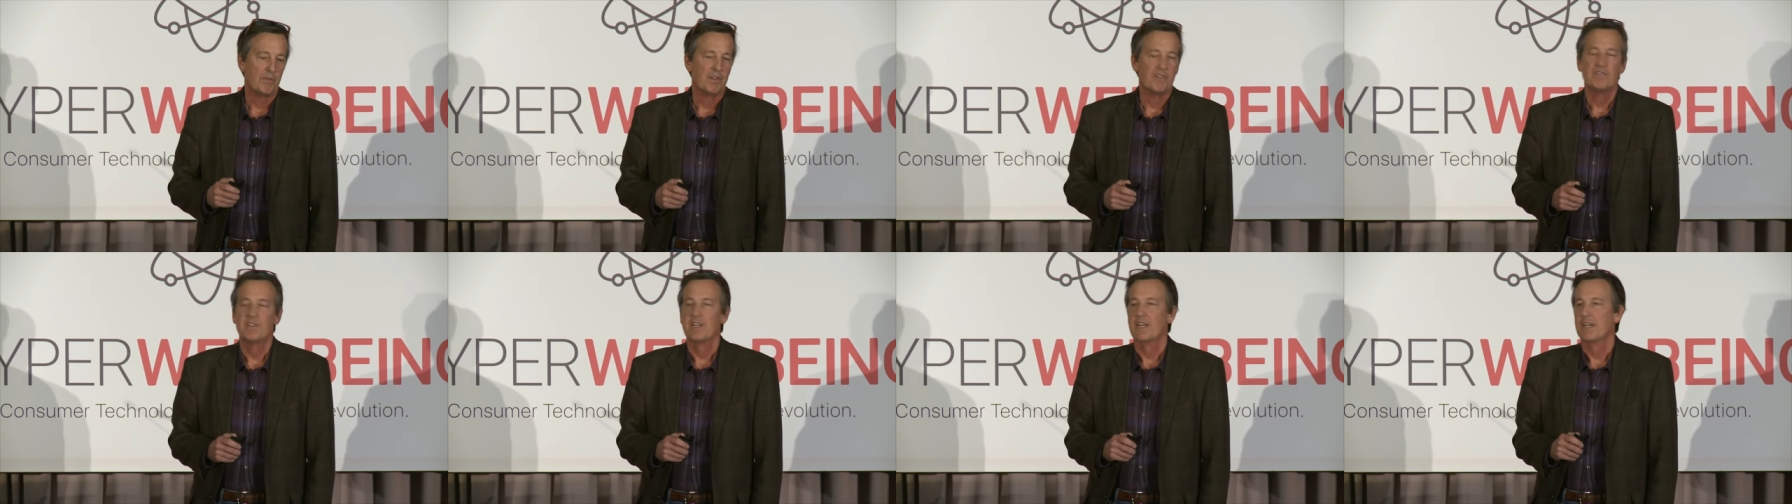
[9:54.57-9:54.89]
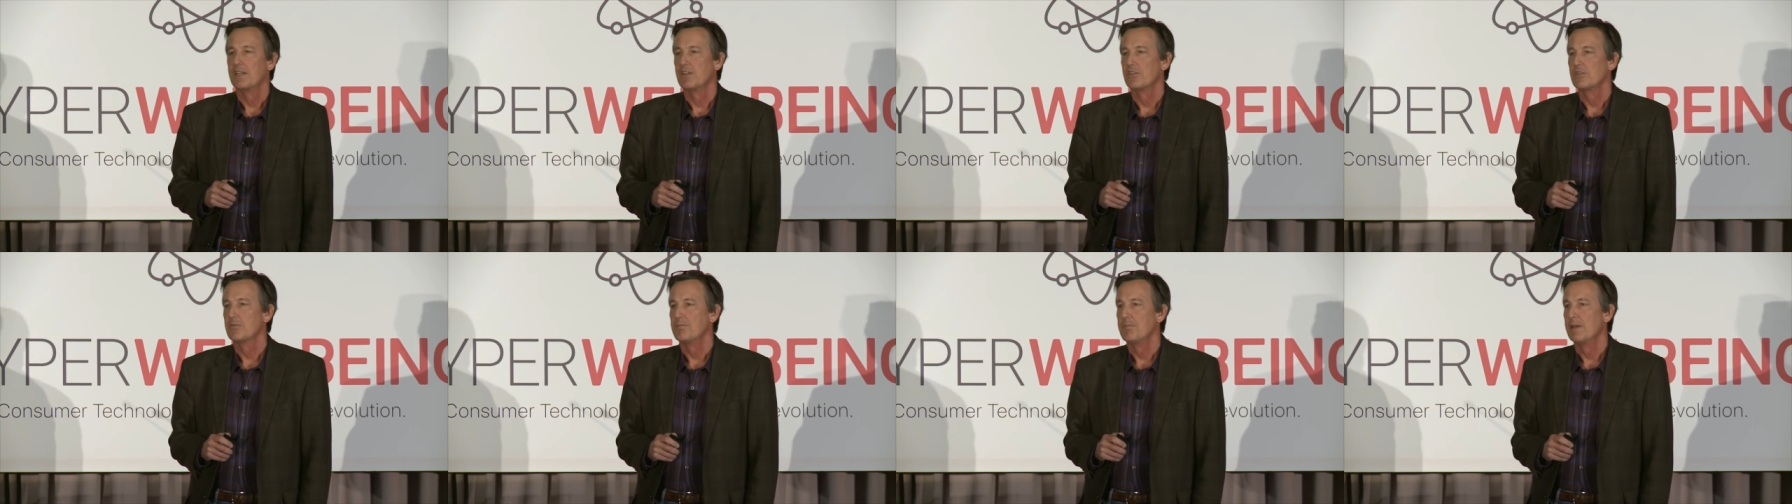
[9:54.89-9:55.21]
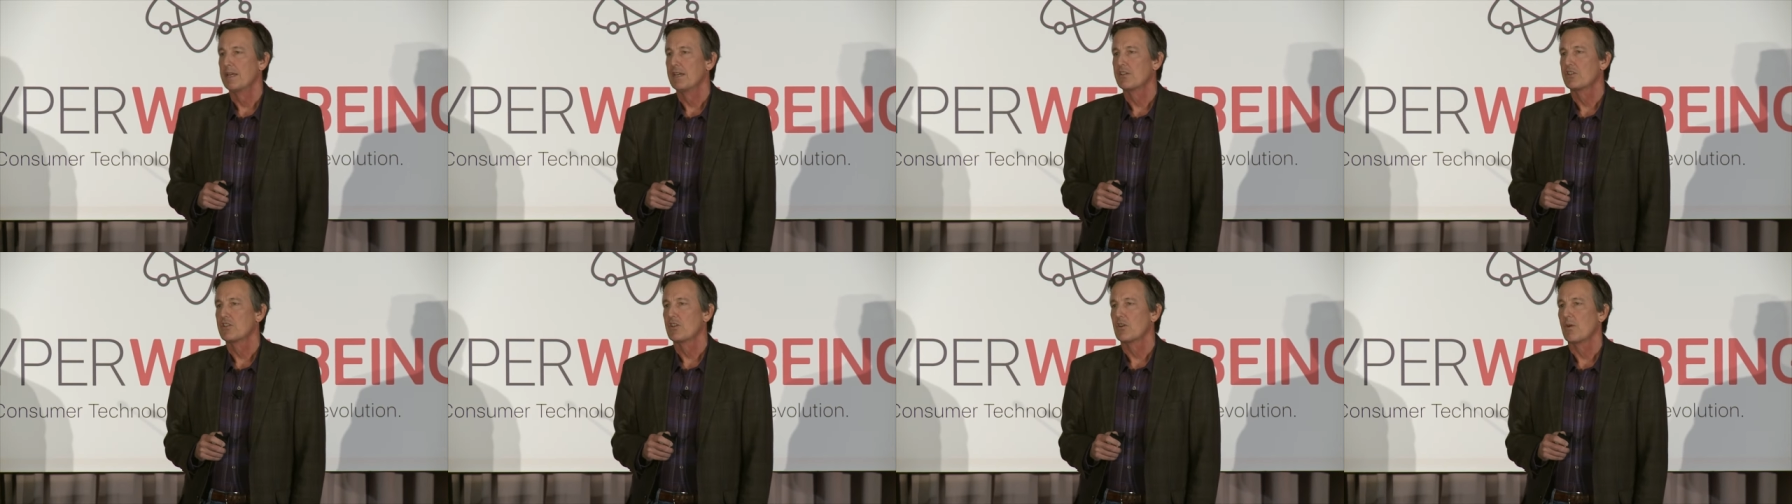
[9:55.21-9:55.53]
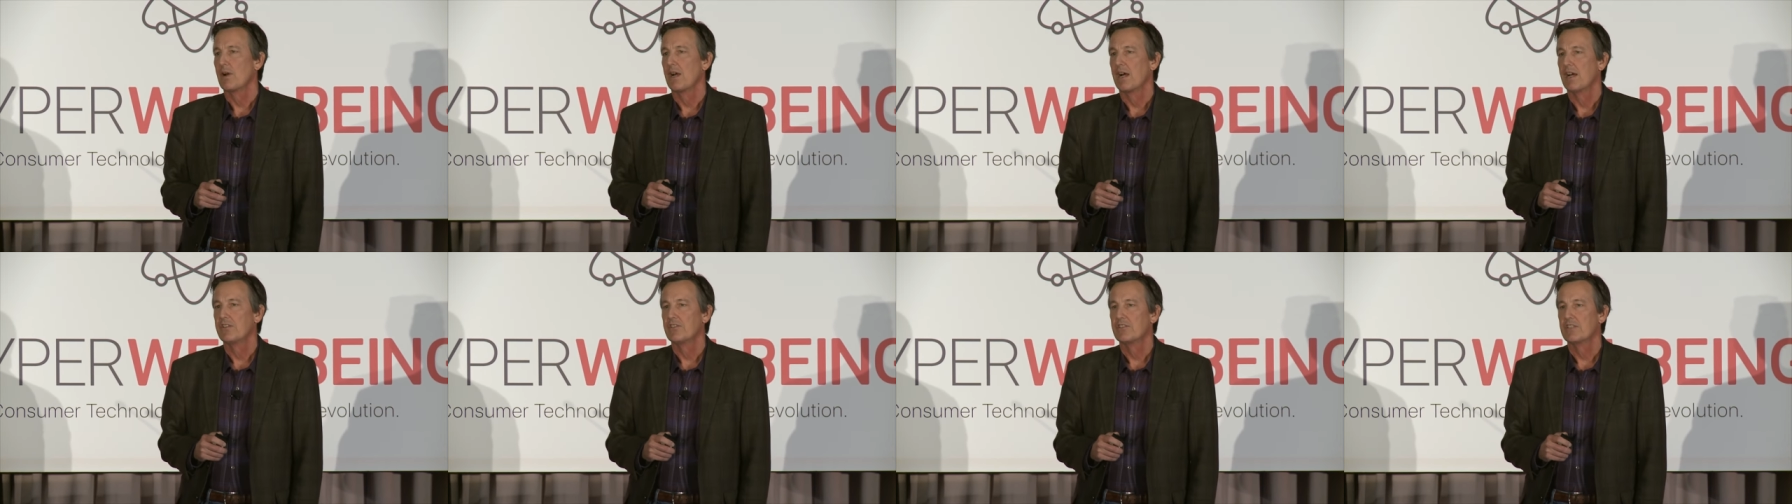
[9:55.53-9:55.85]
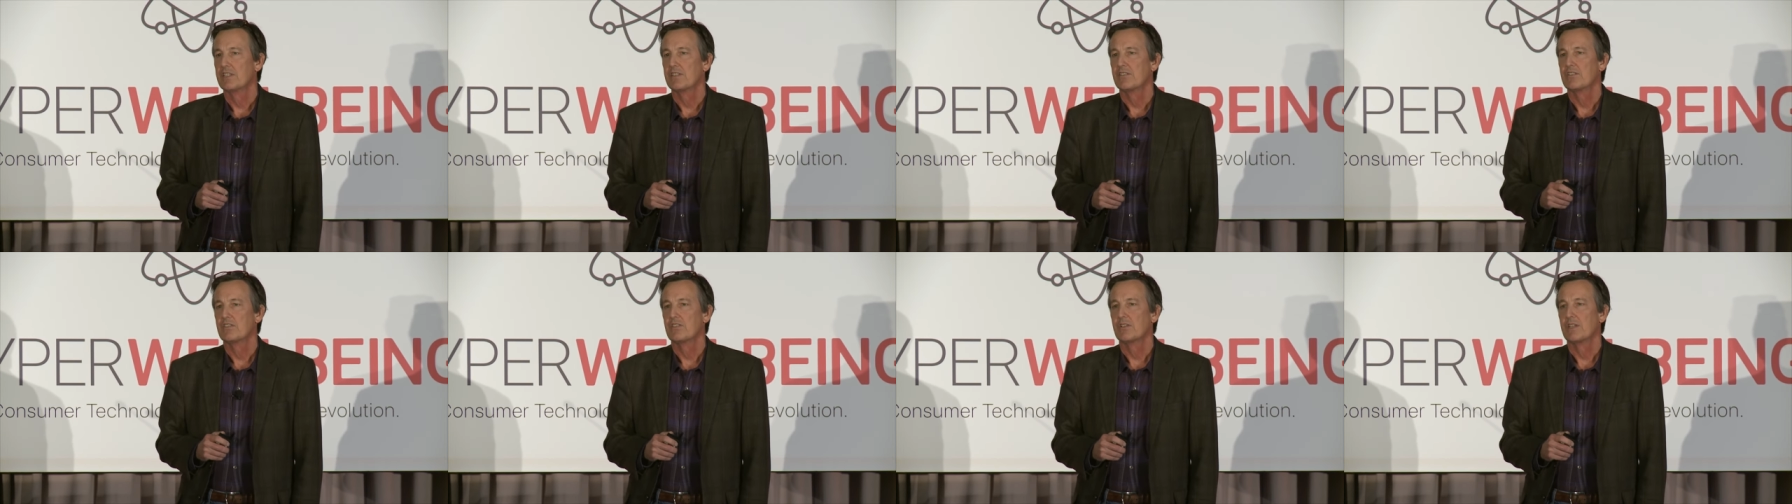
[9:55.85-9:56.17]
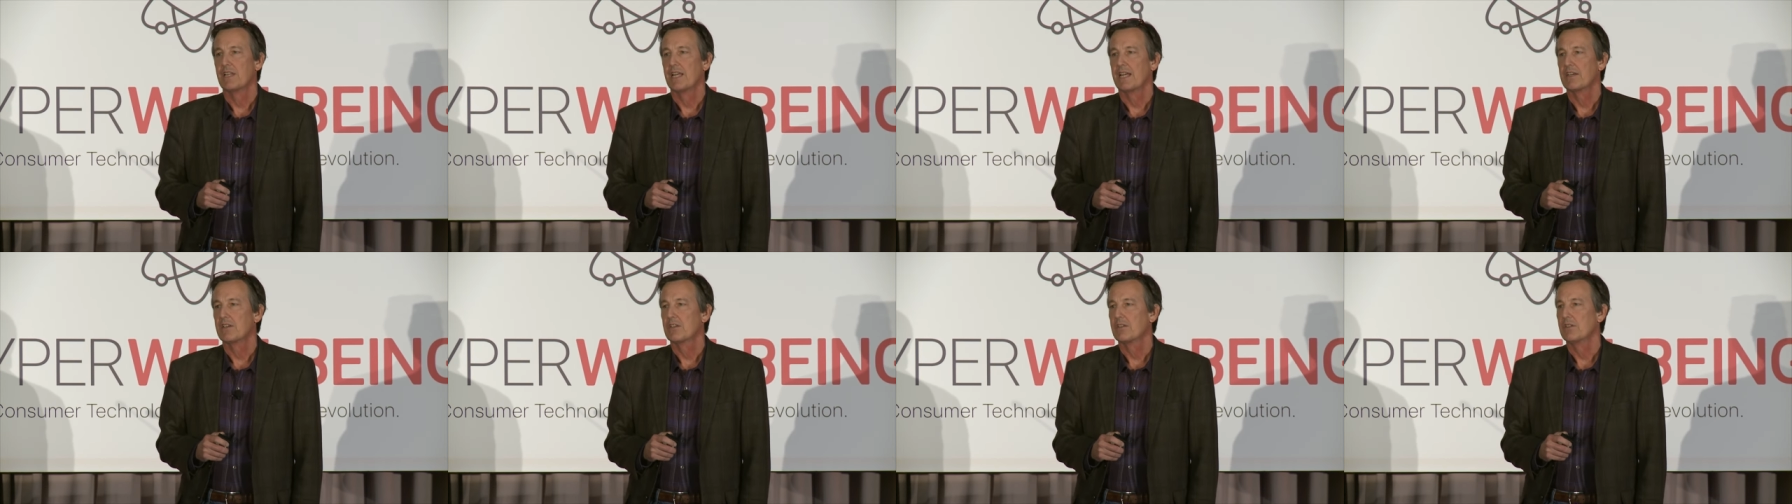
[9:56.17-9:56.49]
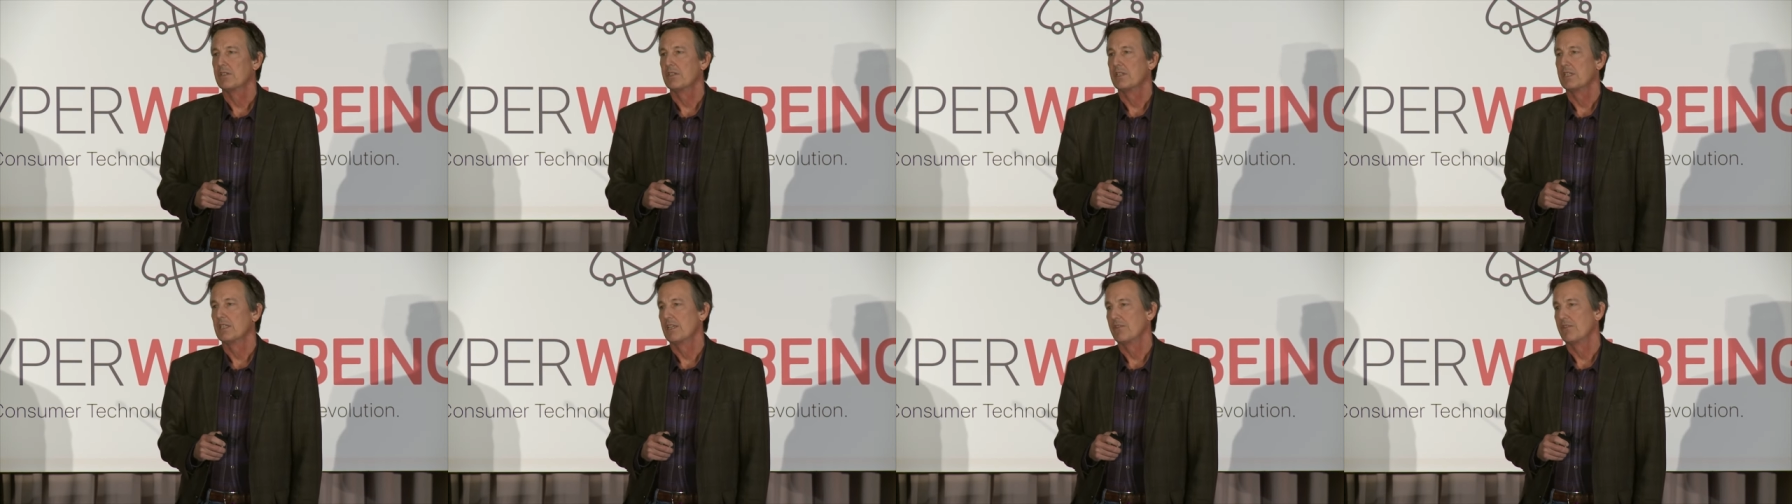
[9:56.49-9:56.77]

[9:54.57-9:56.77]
we've done is miniaturized it so that it could,